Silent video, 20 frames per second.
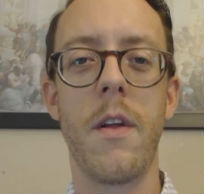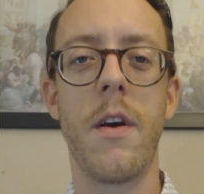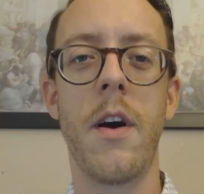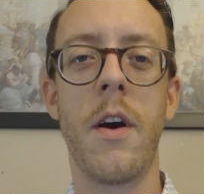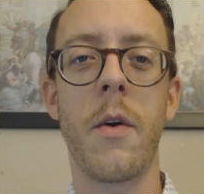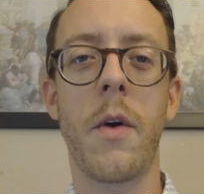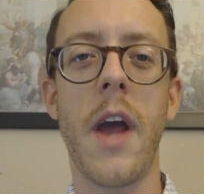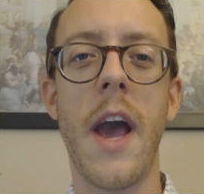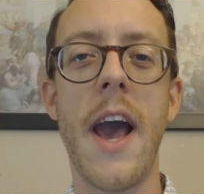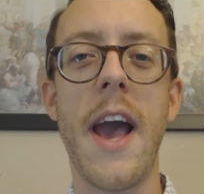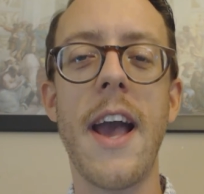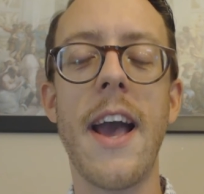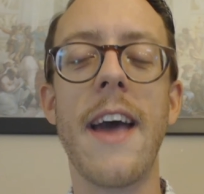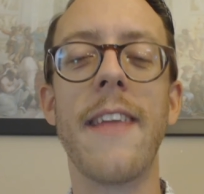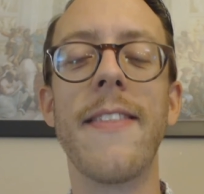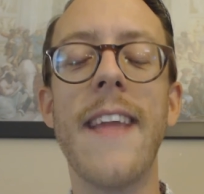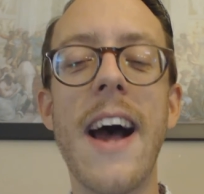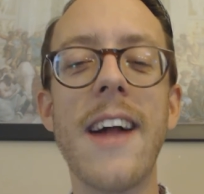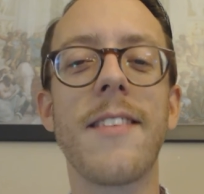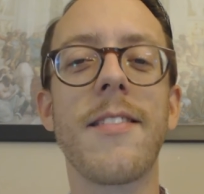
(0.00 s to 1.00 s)
Okay,
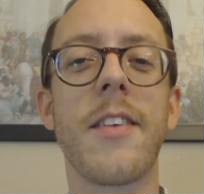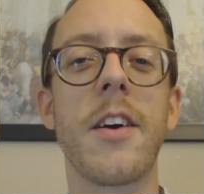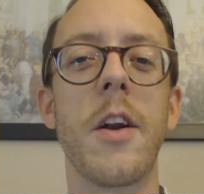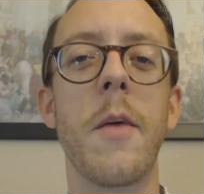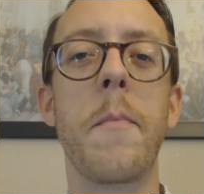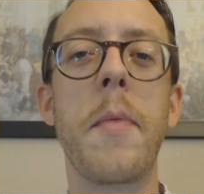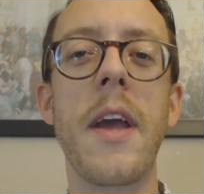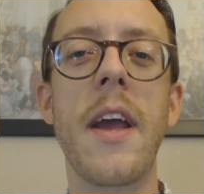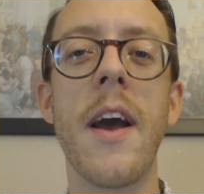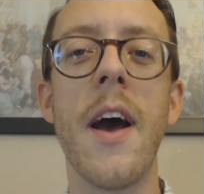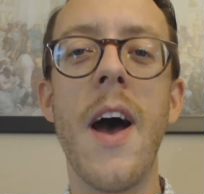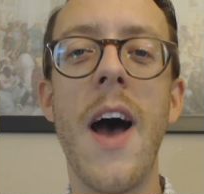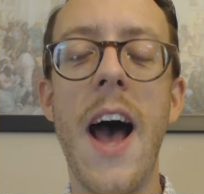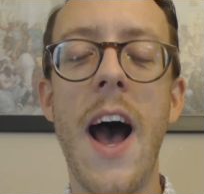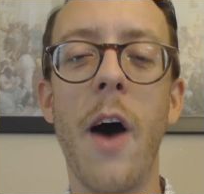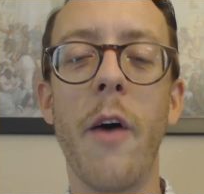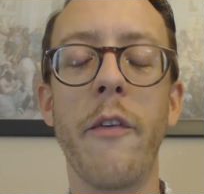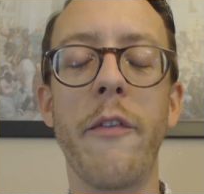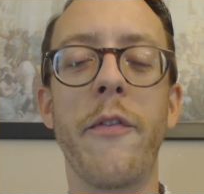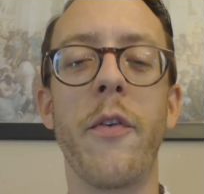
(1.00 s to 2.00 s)
and that's going to be
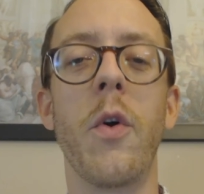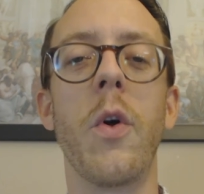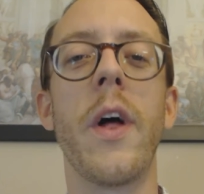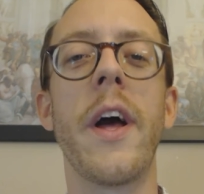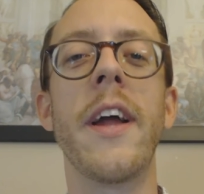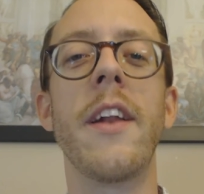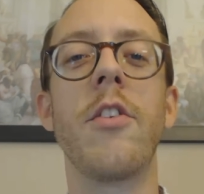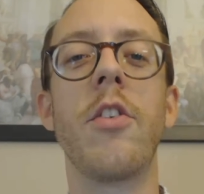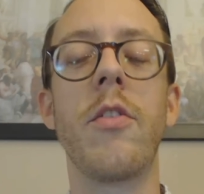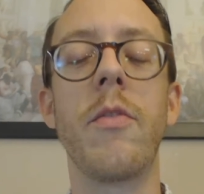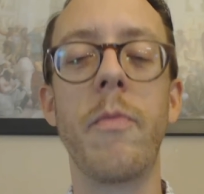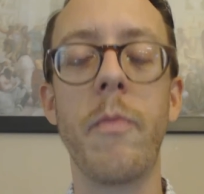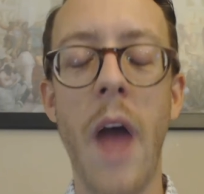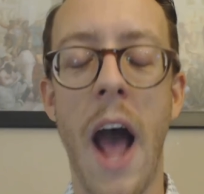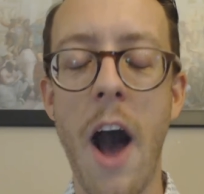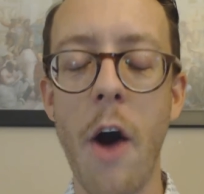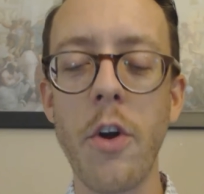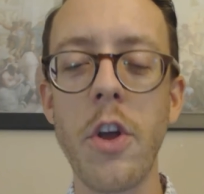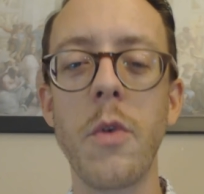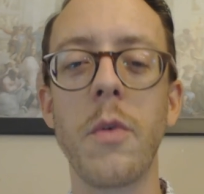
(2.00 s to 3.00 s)
helpful in
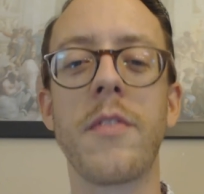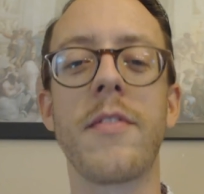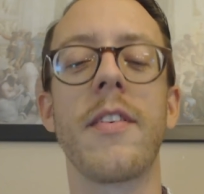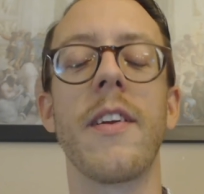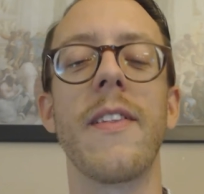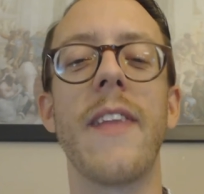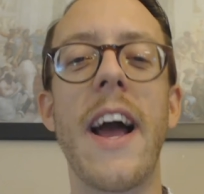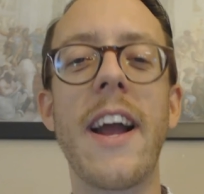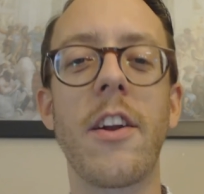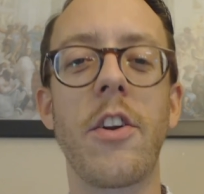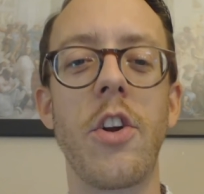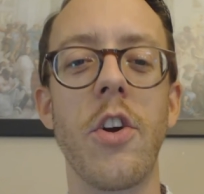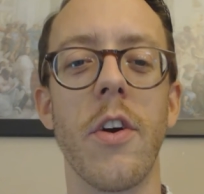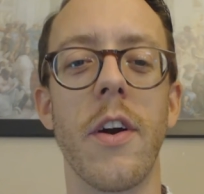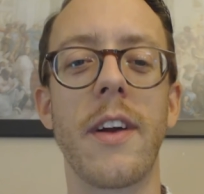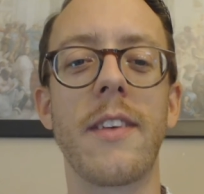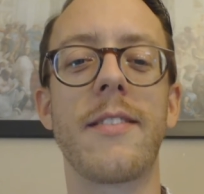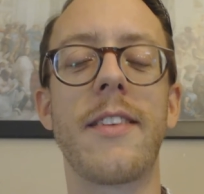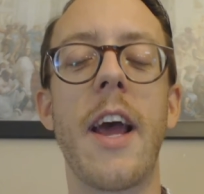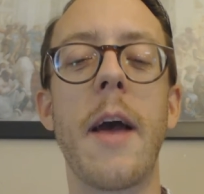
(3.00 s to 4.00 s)
how you select your
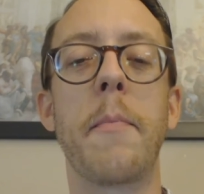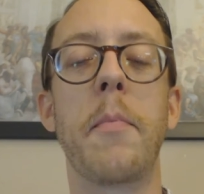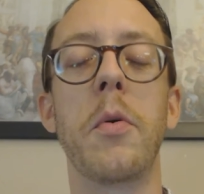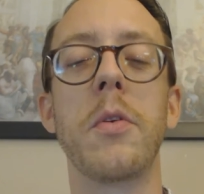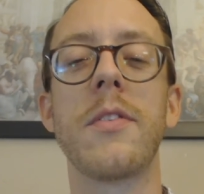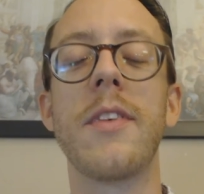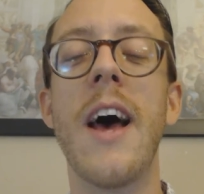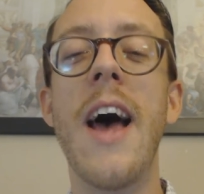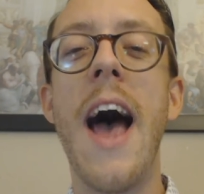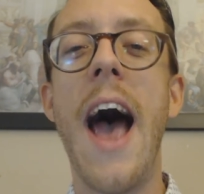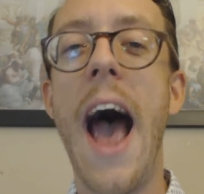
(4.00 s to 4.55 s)
examples,